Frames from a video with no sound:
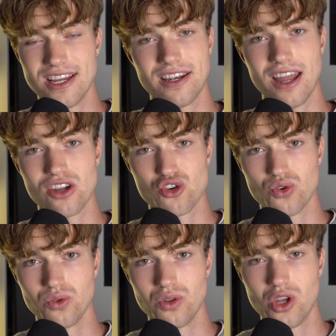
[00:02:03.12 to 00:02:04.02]
and
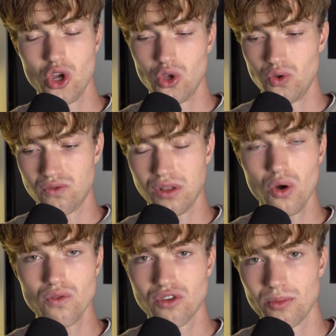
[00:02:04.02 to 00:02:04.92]
natural. You
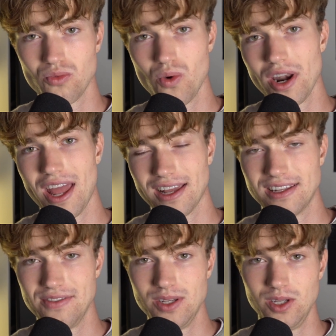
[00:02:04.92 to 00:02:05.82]
flow from one
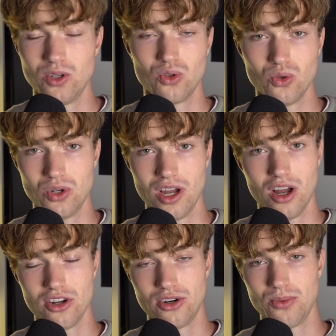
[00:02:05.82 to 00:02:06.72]
activity to the
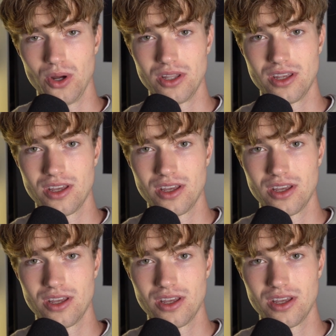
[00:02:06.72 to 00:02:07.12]
other one.